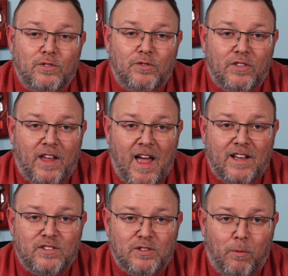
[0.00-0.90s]
for the
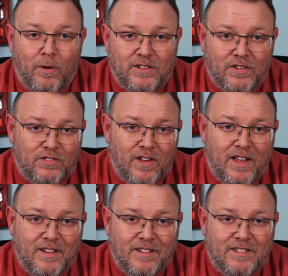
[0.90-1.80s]
access point to
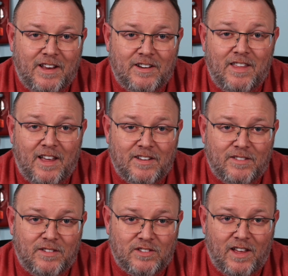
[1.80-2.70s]
send data to that
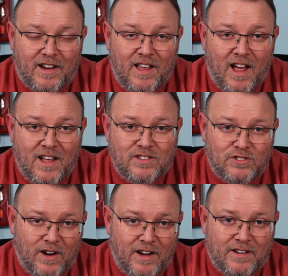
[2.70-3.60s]
because it's got to
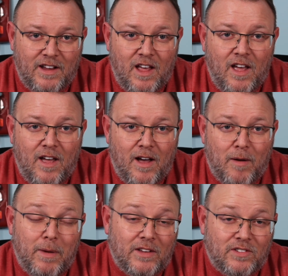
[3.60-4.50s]
concentrate it
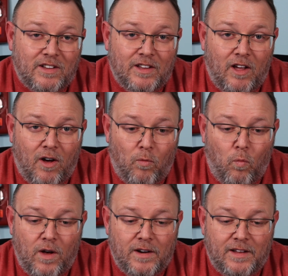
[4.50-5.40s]
uh, basically on
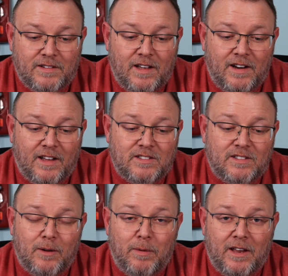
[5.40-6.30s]
one antenna
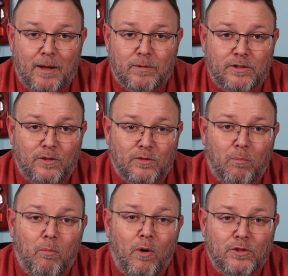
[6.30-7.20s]
instead of being able to use
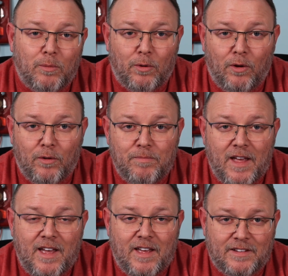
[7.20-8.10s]
multiple
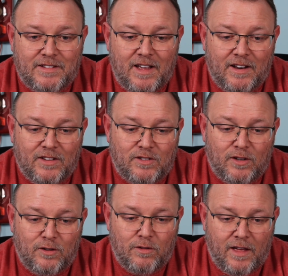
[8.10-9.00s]
antennas
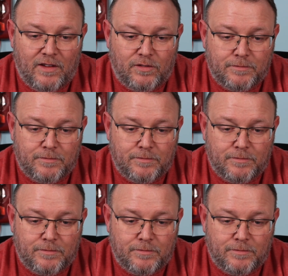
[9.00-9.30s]
to do this.